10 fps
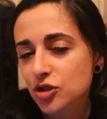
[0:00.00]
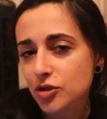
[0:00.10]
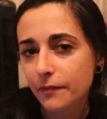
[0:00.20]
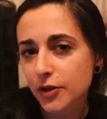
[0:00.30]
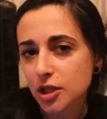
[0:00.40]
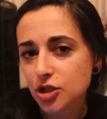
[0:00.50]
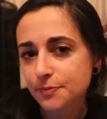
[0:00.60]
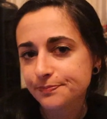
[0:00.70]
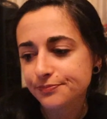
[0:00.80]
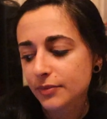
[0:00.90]
gym
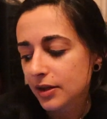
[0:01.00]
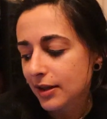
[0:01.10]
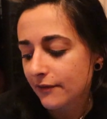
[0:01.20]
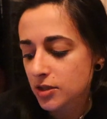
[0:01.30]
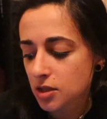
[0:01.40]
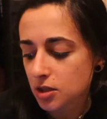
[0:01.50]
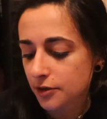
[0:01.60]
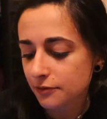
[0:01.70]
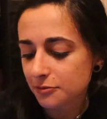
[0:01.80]
footage, that fun stuff.